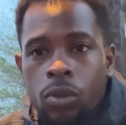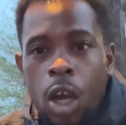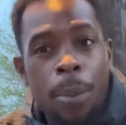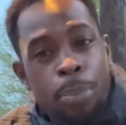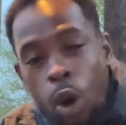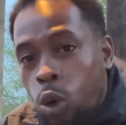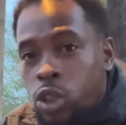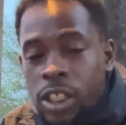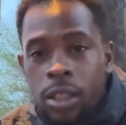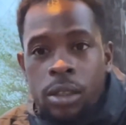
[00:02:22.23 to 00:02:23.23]

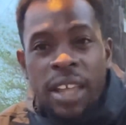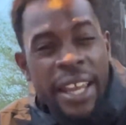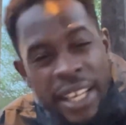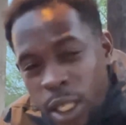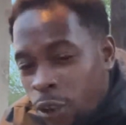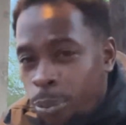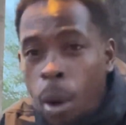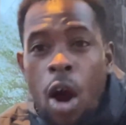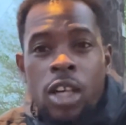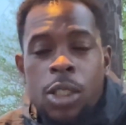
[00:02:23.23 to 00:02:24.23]
approaching the end of
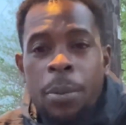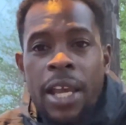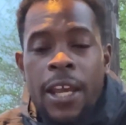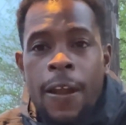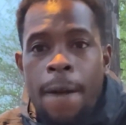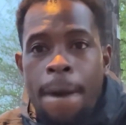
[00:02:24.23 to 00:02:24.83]
March, man.